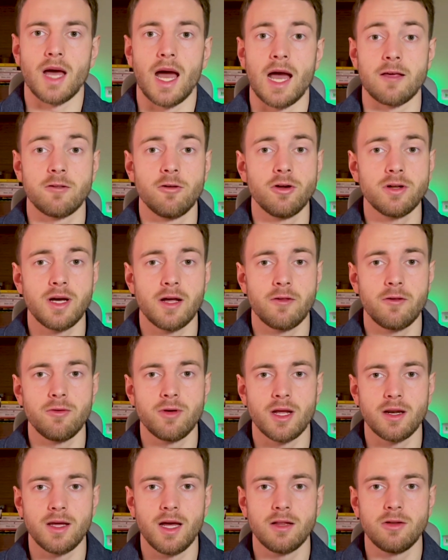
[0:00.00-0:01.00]
As long as you
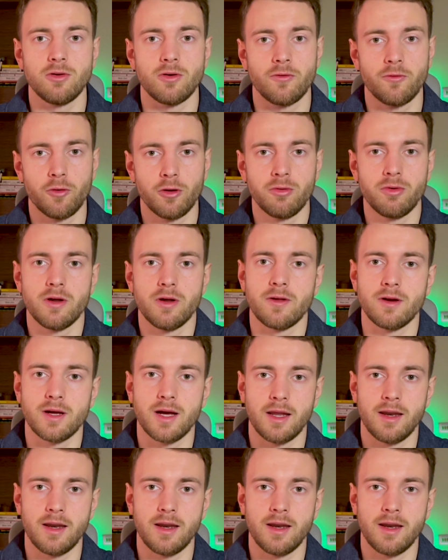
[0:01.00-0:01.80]
can get your followers and